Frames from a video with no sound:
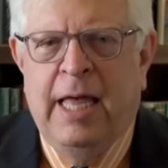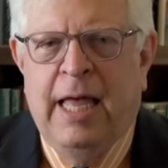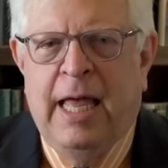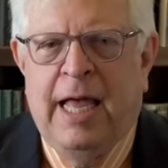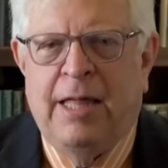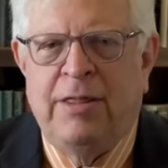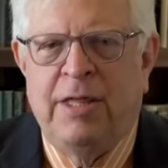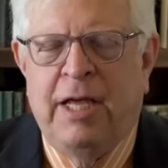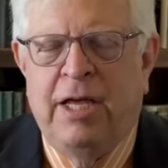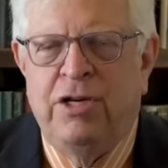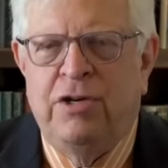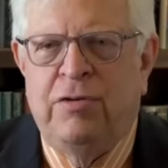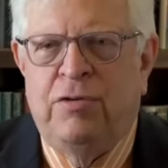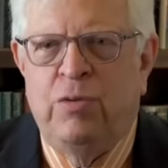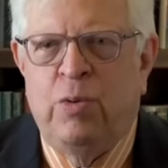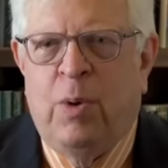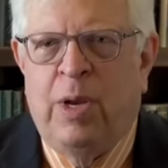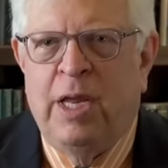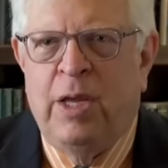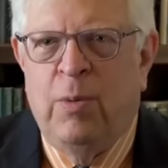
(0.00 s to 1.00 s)
at the age of
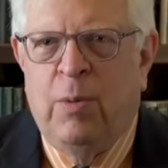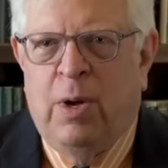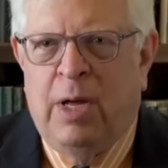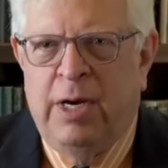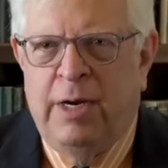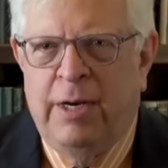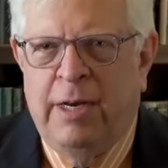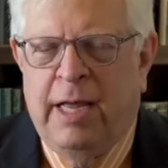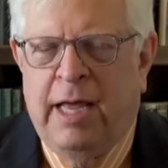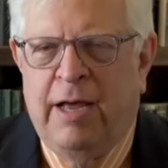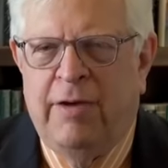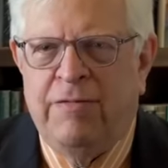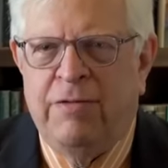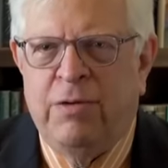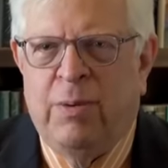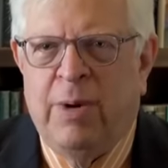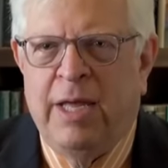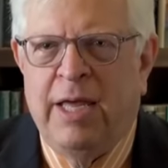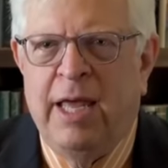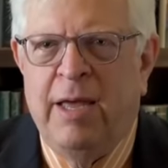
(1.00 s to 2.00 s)
21
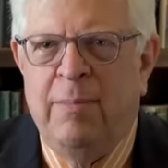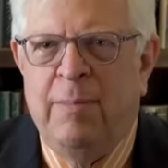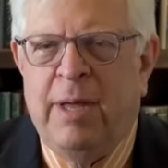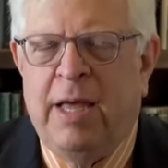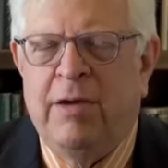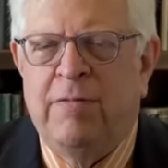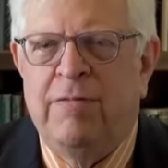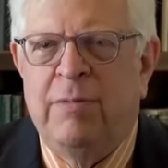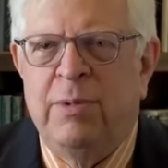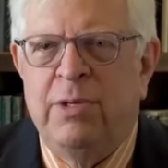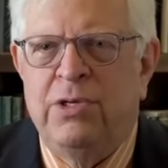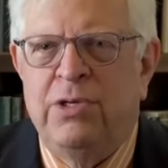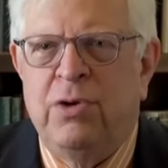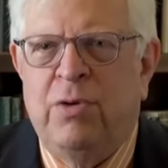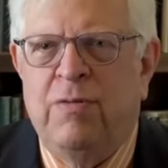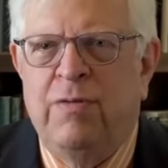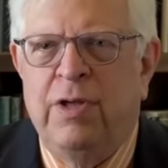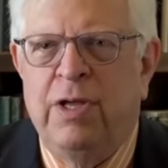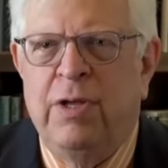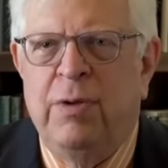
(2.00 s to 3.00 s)
after I came back from the
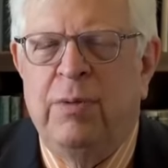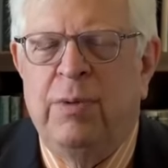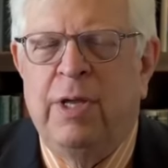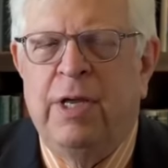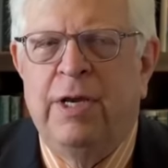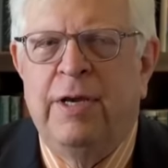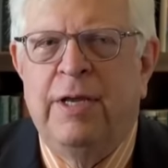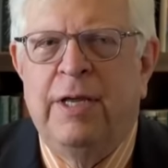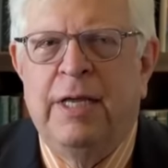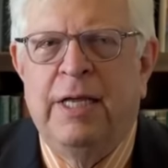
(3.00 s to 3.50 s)
Soviet Union.